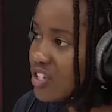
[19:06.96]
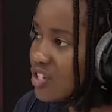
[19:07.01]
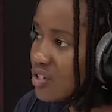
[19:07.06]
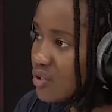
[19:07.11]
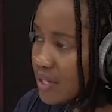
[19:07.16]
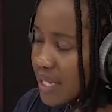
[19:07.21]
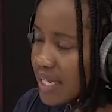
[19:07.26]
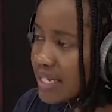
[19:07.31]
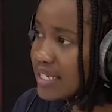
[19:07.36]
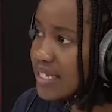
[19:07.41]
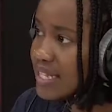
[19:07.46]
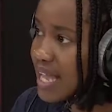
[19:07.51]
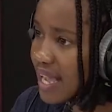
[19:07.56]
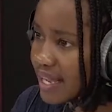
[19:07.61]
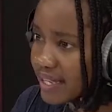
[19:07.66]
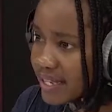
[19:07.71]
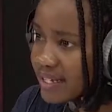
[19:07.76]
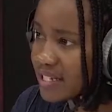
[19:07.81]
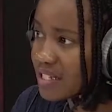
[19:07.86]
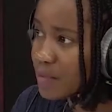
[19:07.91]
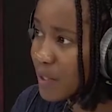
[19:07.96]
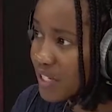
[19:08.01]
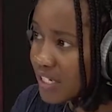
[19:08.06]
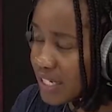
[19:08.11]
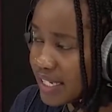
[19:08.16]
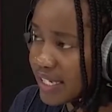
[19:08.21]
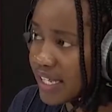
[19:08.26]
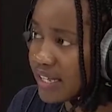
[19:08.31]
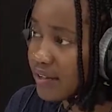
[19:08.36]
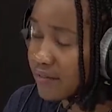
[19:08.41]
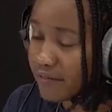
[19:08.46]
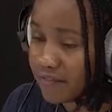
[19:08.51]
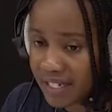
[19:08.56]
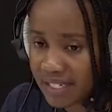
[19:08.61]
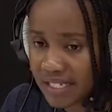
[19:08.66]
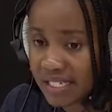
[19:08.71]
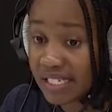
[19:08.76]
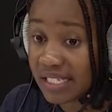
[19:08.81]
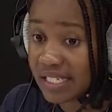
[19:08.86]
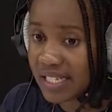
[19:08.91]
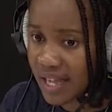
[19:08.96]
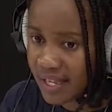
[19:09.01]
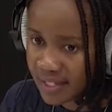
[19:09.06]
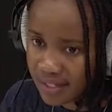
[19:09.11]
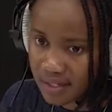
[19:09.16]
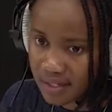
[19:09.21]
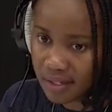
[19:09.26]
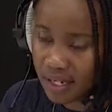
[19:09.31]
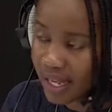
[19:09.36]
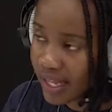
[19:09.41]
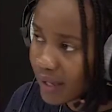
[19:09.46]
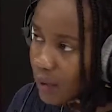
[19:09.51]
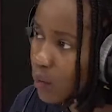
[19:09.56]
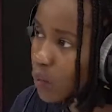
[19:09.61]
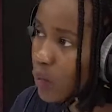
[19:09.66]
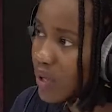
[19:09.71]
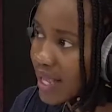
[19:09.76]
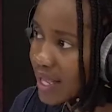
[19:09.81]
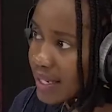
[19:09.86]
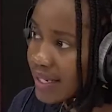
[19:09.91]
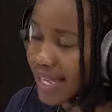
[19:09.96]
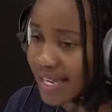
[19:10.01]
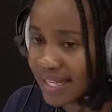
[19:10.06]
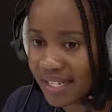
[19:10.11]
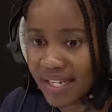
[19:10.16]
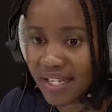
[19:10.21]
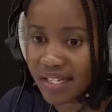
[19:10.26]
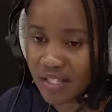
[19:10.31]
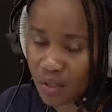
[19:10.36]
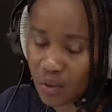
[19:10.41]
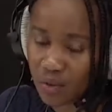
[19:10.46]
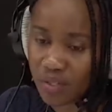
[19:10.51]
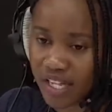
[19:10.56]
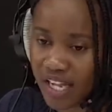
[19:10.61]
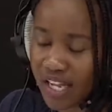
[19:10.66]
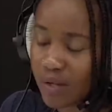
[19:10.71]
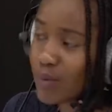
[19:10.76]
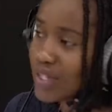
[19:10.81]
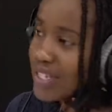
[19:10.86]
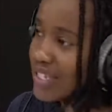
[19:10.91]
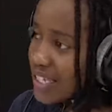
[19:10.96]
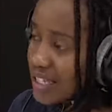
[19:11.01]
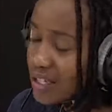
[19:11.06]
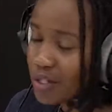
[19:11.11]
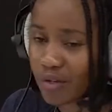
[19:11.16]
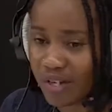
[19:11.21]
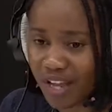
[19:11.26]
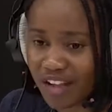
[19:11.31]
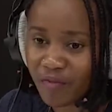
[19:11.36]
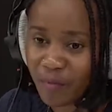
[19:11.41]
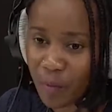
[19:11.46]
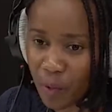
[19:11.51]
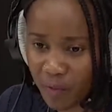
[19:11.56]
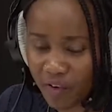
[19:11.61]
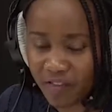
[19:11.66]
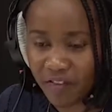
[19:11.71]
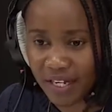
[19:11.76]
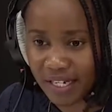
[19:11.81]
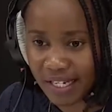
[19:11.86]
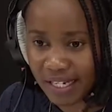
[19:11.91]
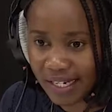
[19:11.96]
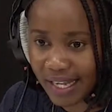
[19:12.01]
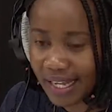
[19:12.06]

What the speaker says: not, and it's hard, and especially getting funding is hard. Like we are 9 years old, and we still don't have proper funding. Like